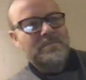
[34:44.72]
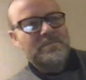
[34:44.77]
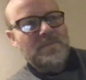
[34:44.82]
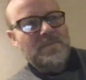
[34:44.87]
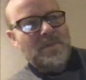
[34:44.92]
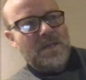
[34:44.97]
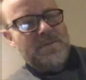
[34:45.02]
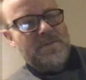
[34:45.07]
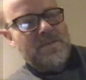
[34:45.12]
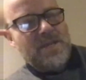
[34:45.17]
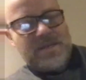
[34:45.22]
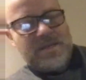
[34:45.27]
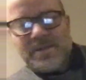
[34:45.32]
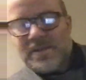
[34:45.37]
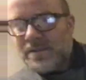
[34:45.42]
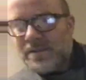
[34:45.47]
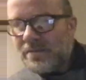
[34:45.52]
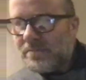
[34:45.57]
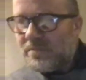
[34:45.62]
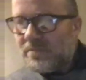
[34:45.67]
I
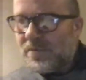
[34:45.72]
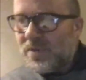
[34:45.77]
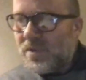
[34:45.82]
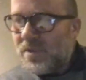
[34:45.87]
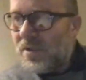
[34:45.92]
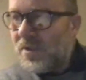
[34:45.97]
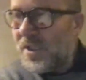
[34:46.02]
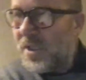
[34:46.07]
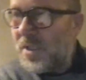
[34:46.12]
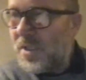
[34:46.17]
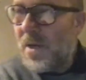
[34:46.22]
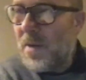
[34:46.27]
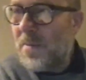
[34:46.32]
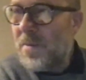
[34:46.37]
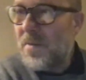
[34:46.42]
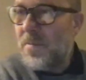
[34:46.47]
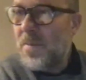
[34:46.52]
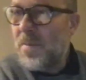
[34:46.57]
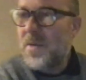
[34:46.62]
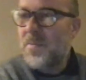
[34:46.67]
think, looking at my
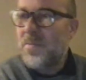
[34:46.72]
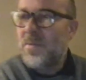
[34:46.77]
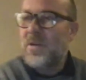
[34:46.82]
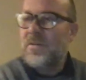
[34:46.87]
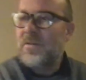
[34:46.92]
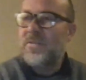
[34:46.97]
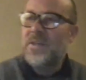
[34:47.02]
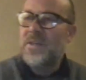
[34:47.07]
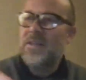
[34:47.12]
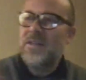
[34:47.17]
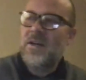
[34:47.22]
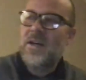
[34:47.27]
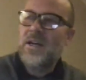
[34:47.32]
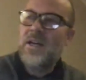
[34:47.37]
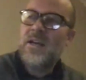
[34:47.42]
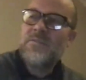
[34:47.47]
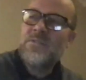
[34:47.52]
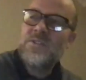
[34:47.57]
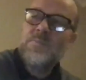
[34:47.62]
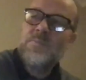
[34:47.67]
bit of paper over here that I
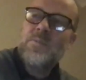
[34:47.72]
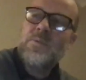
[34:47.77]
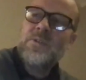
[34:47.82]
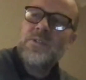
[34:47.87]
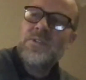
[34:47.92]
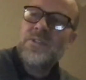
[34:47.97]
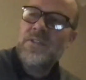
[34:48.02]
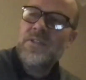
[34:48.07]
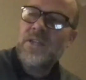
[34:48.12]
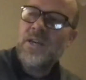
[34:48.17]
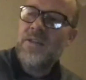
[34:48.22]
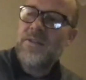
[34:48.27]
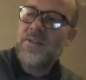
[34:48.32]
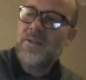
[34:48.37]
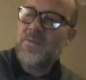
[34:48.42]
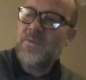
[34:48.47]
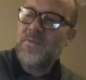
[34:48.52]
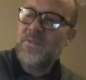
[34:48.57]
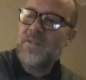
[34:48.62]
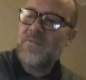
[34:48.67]
have as a pointer, that I
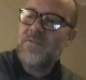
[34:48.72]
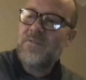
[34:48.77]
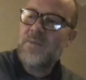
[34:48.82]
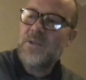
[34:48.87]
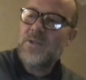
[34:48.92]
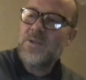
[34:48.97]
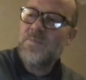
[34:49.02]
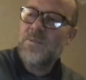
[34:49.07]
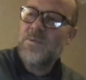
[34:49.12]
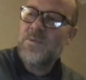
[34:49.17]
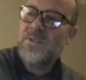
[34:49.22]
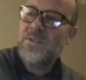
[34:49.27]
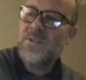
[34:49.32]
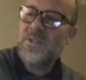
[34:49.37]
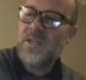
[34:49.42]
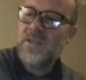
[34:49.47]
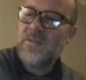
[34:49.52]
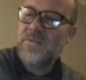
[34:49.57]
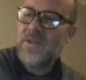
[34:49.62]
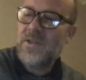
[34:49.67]
think we've covered most points
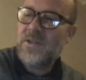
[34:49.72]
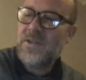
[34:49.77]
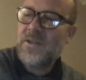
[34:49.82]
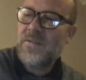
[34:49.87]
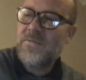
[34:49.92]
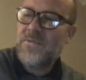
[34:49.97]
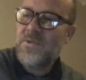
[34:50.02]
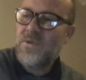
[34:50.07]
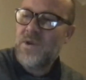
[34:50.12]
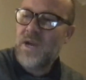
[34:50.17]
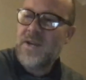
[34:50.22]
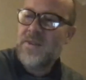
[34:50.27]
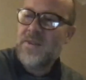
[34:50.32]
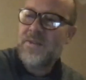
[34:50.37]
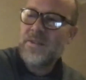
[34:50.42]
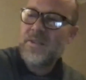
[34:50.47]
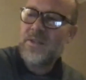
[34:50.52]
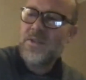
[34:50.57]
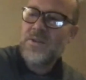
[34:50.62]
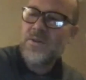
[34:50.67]
today. Have you got
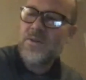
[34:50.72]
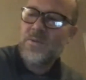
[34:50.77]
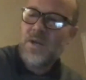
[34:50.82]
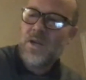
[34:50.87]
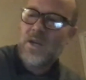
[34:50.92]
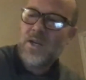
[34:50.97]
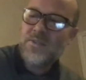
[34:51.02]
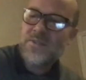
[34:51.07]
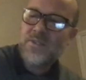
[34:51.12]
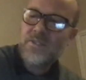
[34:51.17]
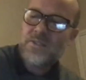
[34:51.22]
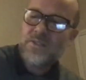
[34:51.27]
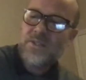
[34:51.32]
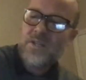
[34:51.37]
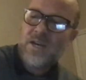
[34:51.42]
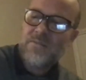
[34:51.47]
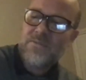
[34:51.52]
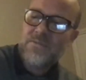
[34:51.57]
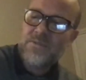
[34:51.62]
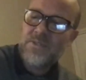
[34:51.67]
anything that you would like to
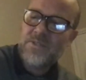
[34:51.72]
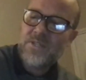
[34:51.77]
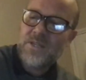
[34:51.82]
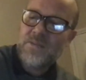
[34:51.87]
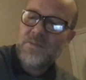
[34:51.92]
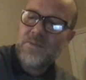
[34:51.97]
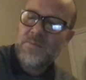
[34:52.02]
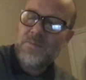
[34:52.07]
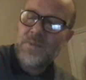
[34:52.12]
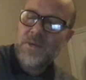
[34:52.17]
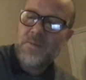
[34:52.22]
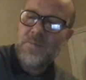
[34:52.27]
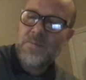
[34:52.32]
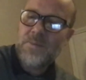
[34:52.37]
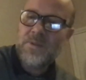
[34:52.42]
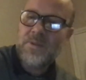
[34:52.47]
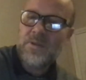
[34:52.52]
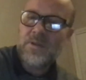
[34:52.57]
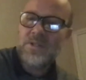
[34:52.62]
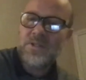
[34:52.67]
cover in terms of bone
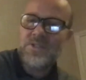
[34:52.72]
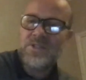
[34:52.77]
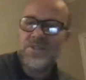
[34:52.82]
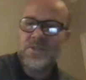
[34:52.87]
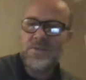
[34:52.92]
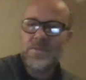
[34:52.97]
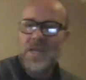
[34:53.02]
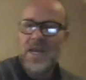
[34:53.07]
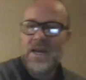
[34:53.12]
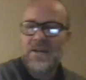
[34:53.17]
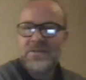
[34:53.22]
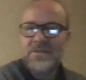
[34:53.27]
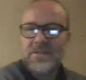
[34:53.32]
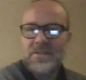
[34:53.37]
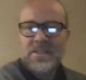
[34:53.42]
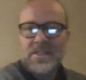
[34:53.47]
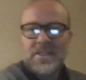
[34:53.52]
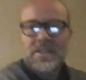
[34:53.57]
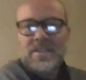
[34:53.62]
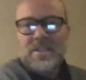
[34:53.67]
pathologies that we haven't?
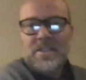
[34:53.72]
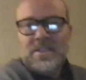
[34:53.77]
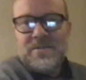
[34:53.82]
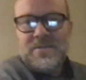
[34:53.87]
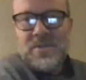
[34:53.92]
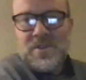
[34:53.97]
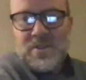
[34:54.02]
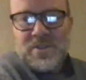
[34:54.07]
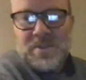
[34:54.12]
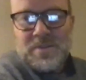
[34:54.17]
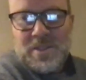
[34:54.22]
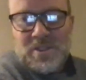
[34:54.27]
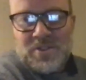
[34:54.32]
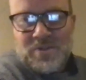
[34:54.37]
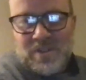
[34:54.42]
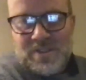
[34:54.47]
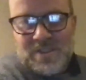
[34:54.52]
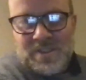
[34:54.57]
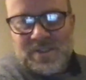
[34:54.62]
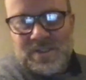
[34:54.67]
Have you got some
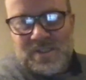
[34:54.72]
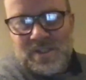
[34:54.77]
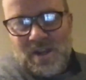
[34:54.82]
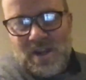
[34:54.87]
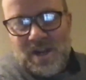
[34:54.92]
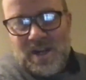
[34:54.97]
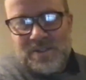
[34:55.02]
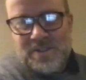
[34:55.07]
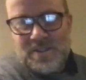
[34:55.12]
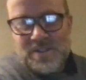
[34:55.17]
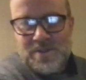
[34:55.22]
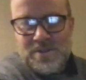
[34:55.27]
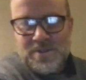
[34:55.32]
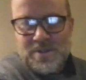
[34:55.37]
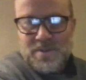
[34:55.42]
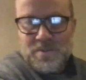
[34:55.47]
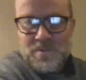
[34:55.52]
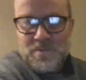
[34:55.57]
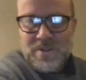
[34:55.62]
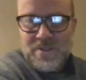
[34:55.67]
interesting slides that you
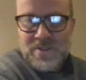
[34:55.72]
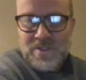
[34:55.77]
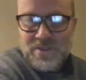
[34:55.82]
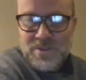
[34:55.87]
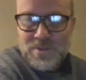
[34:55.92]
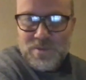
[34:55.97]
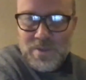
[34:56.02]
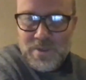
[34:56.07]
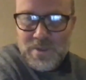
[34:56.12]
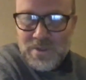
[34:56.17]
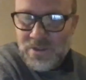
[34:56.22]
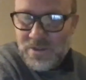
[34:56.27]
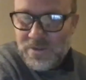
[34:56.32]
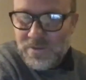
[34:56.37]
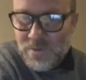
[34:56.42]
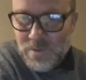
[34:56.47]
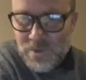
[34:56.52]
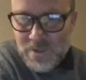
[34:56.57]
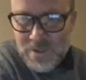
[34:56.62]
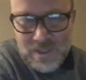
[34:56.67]
can impress us all with? Because you
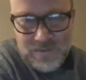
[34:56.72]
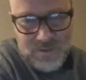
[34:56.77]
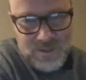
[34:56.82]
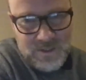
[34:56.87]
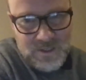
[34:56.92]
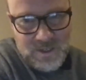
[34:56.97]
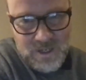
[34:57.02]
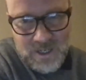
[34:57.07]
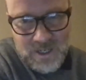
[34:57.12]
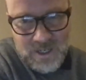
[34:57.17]
always love a slide.